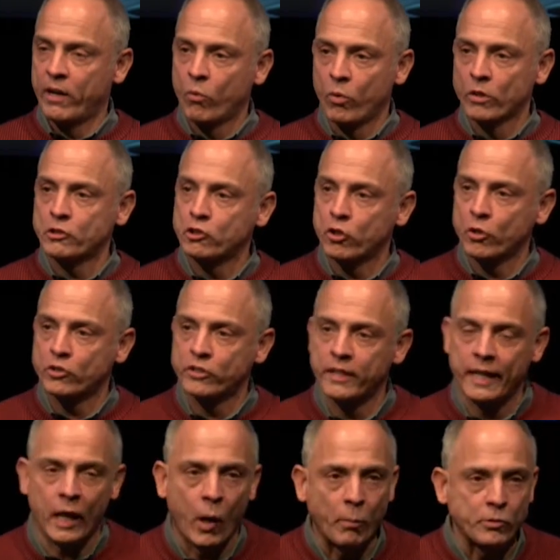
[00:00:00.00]
and we're a church that
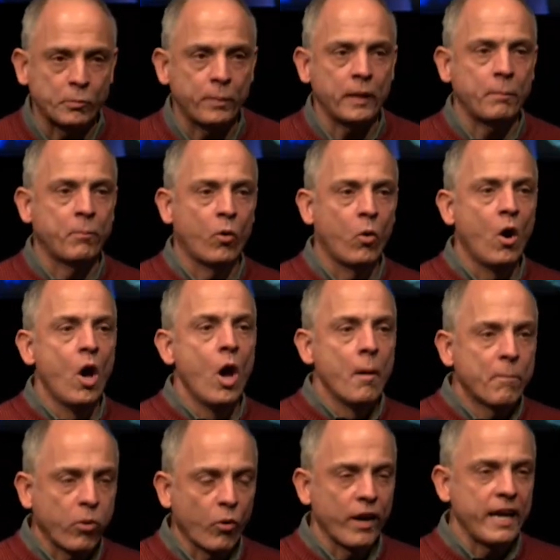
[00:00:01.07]
helps people
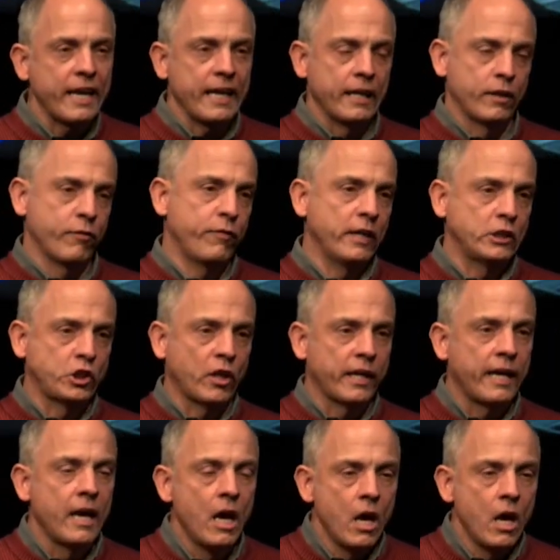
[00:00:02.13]
pray individually.